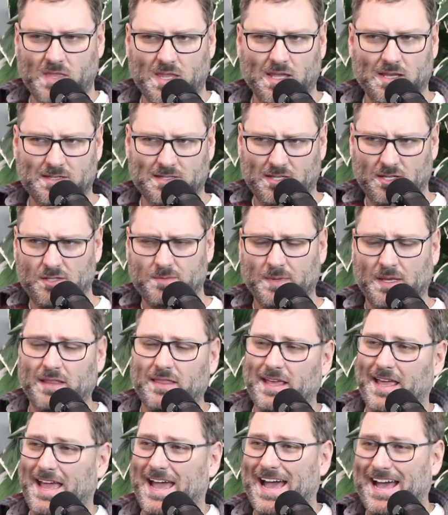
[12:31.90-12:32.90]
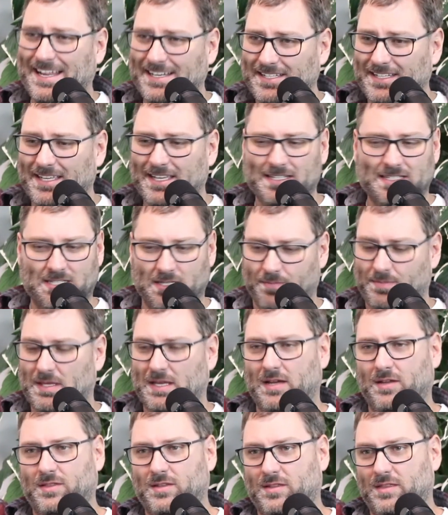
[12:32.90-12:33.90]
excuse me, they had to get
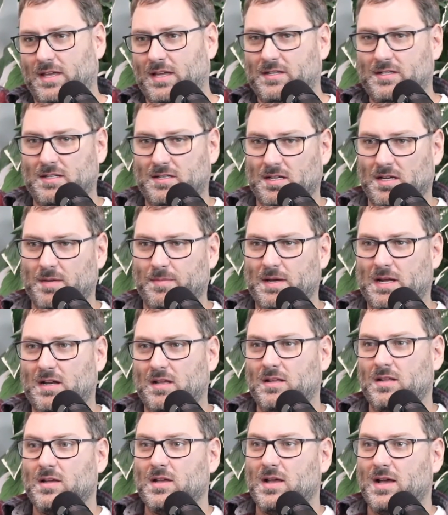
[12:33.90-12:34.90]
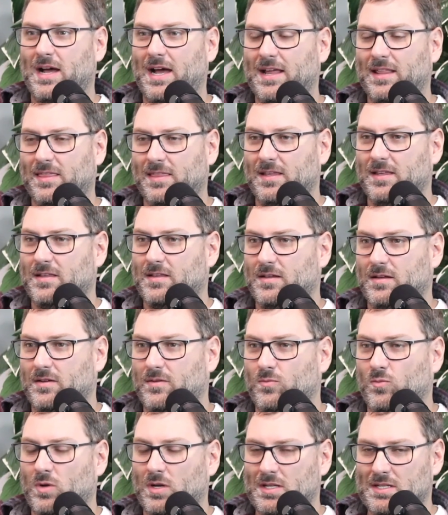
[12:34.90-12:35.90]
something out there. They had to talk about it. I think
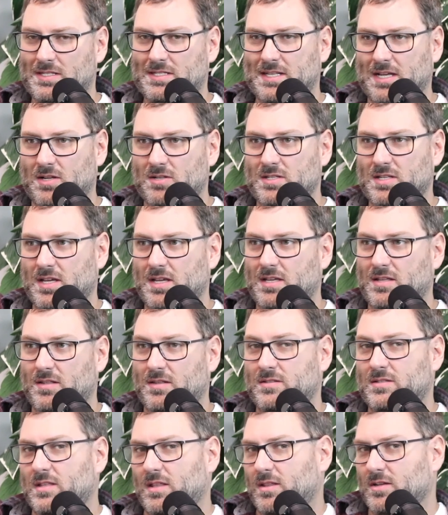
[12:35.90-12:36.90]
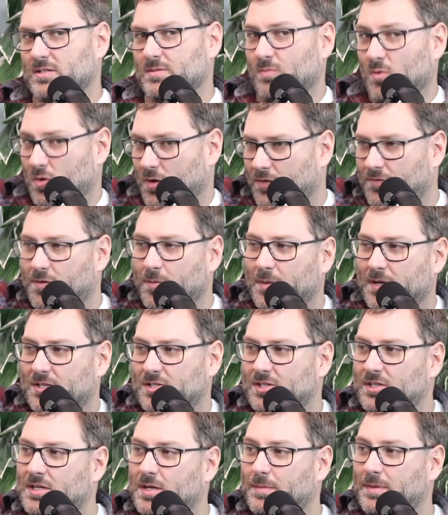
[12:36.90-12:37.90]
what it sounds like is that there's more
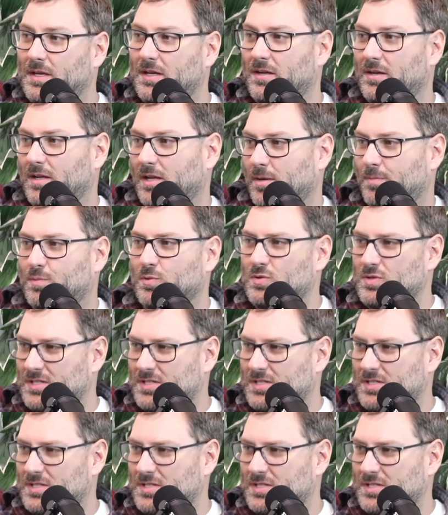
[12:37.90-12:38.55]
information coming on April